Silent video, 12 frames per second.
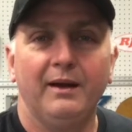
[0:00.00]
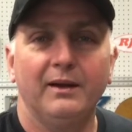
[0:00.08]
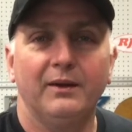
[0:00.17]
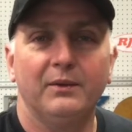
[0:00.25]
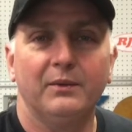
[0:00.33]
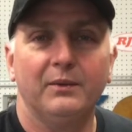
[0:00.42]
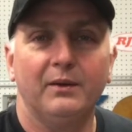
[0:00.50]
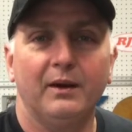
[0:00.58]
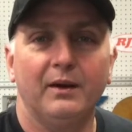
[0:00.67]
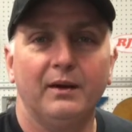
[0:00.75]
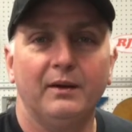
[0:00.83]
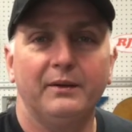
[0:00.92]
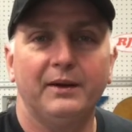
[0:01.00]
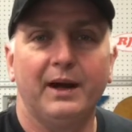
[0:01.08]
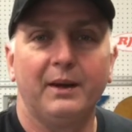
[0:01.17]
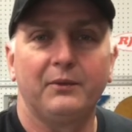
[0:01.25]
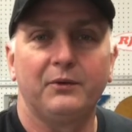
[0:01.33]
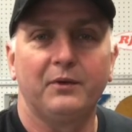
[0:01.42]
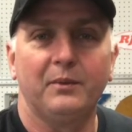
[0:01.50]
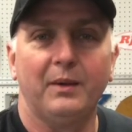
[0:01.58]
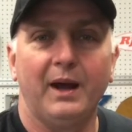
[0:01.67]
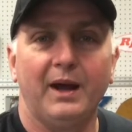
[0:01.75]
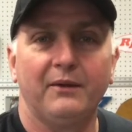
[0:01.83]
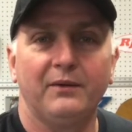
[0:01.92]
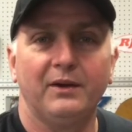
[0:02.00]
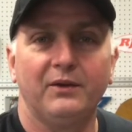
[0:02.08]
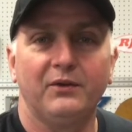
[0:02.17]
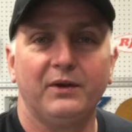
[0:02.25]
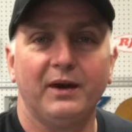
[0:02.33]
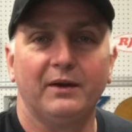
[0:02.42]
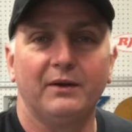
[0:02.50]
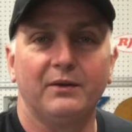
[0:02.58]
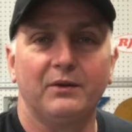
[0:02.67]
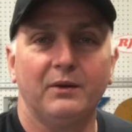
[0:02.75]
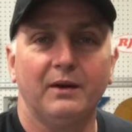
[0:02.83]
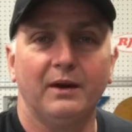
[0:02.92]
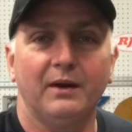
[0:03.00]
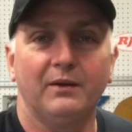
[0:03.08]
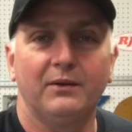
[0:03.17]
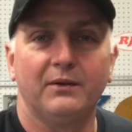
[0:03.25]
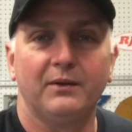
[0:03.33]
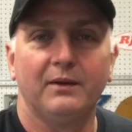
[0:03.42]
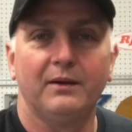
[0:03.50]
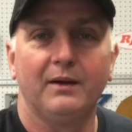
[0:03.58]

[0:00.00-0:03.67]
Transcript: It adapts from 1/2 inch down to 3/8.